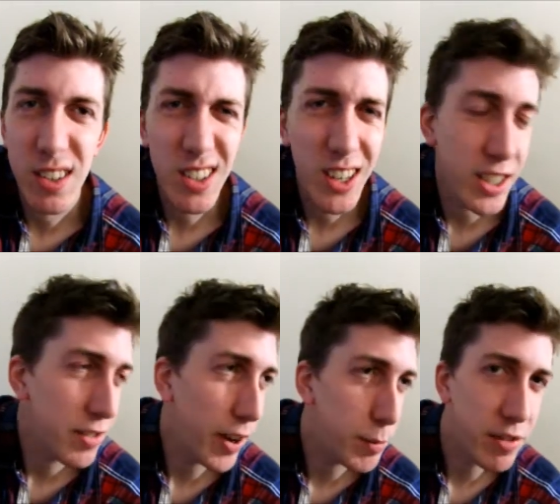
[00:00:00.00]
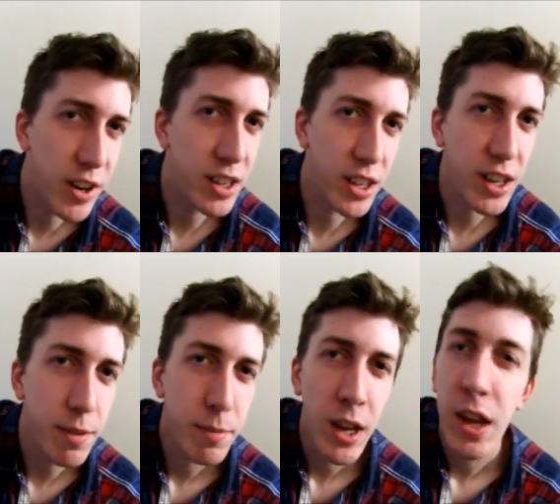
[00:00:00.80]
It says it's family friendly.
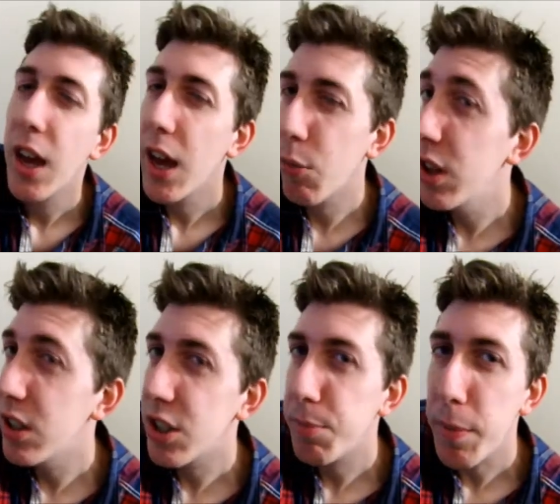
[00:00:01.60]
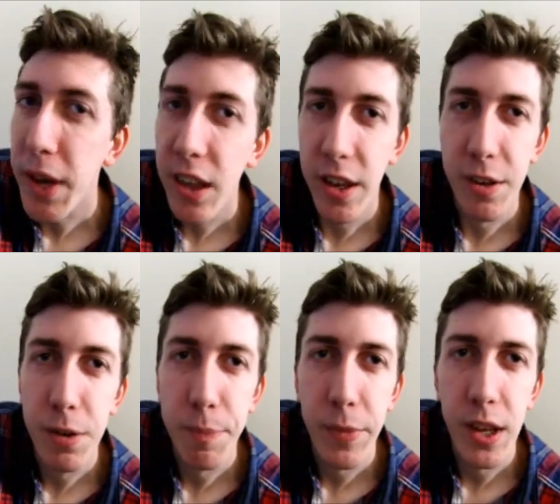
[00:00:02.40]
It will just be me though,
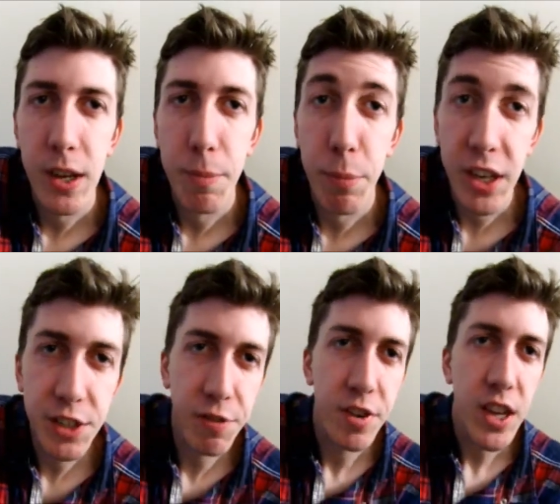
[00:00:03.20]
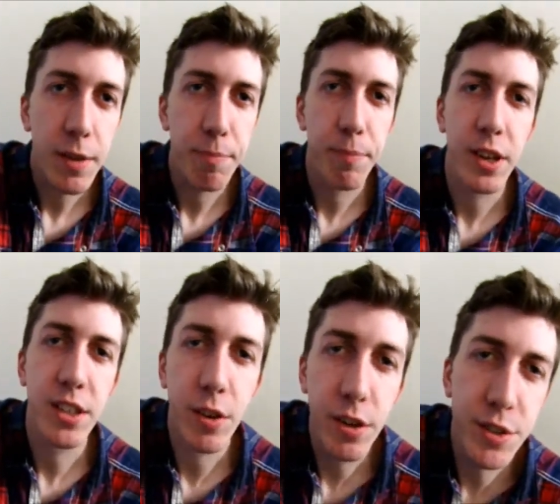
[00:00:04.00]
but it is free,
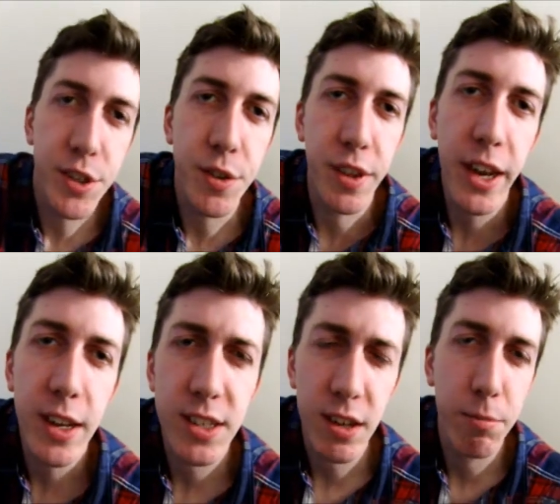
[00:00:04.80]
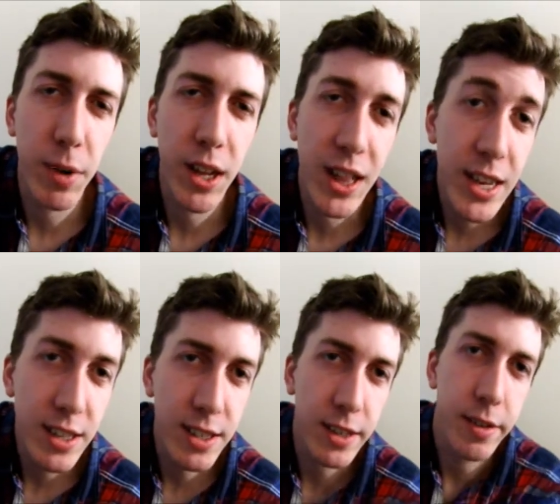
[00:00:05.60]
so I'm going to do that. It's on my
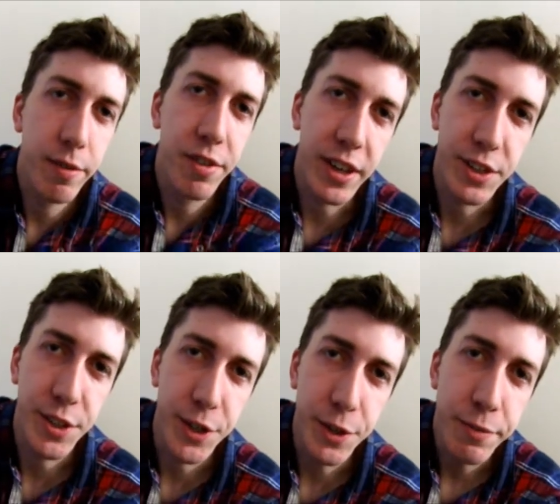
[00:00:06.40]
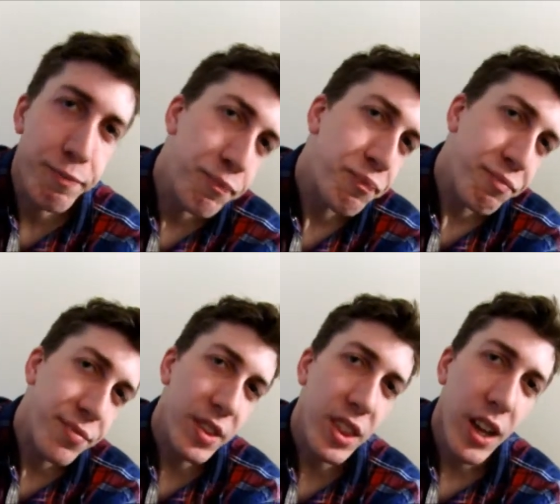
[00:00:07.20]
list of things to do,
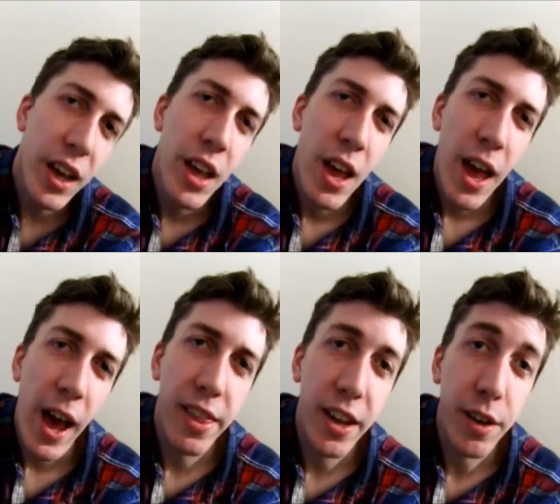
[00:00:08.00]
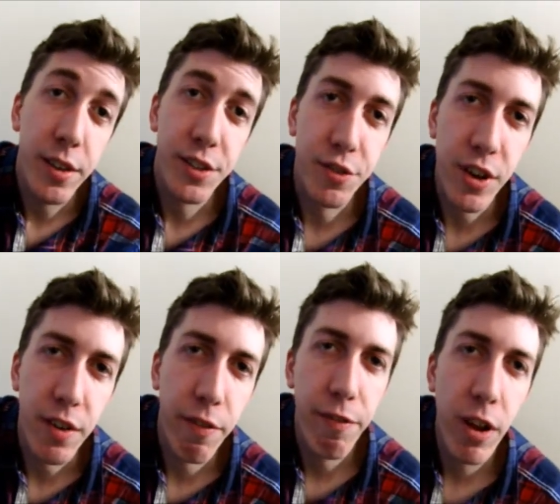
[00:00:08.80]
and then I'm going to try
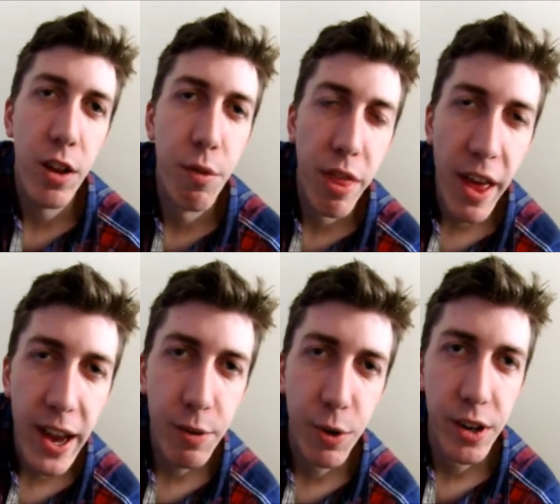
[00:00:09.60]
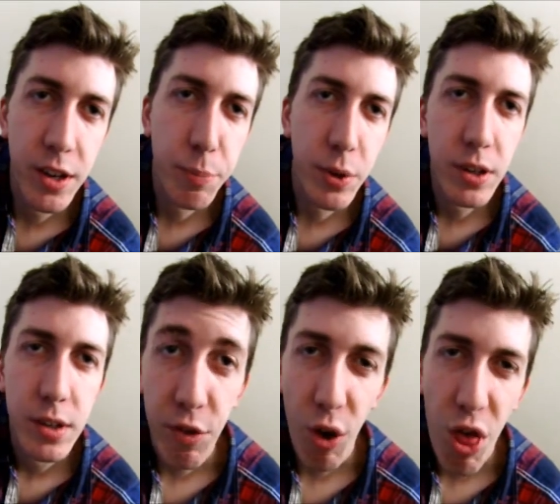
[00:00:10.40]
and follow that one up
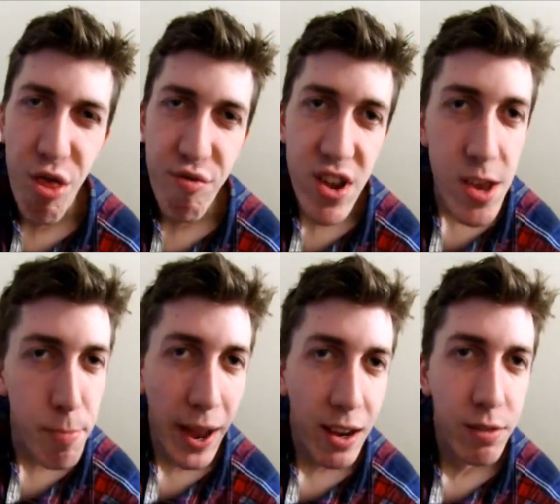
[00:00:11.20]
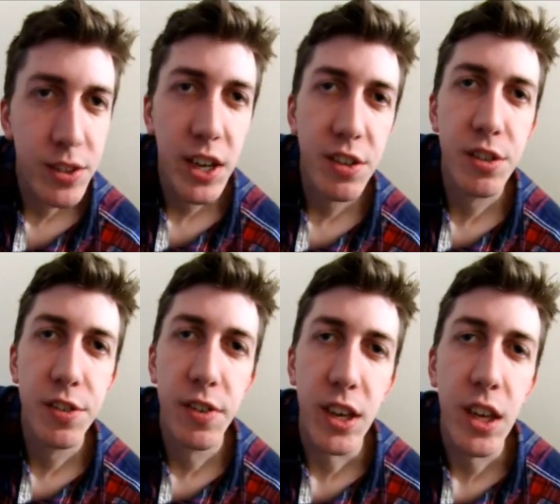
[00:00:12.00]
for a £3 entrance
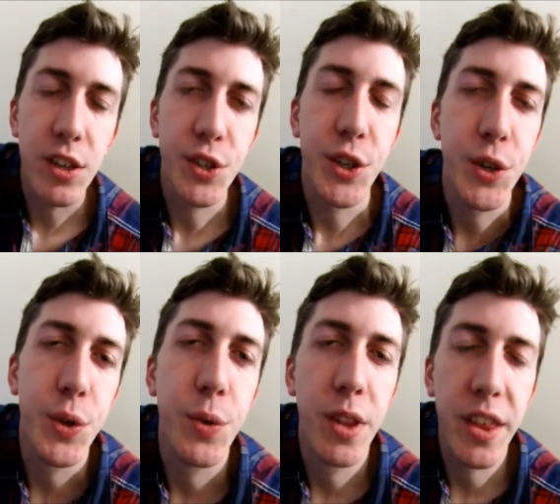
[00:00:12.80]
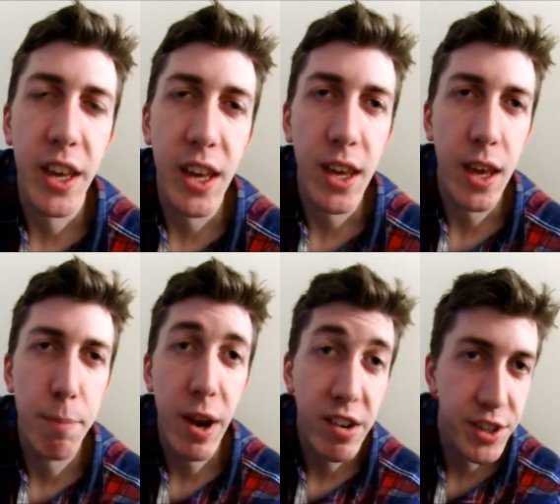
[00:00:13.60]
fee to the
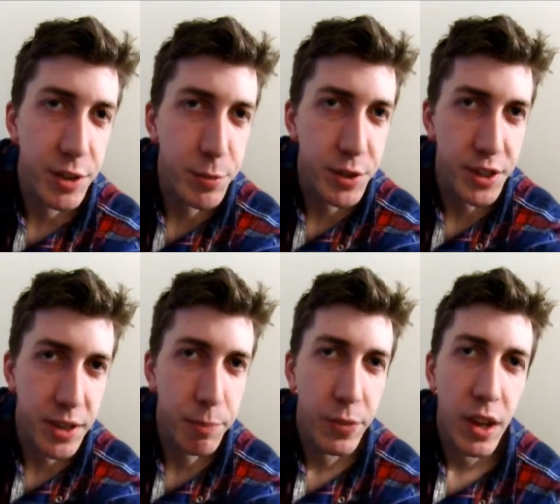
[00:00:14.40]
Maritime Museum.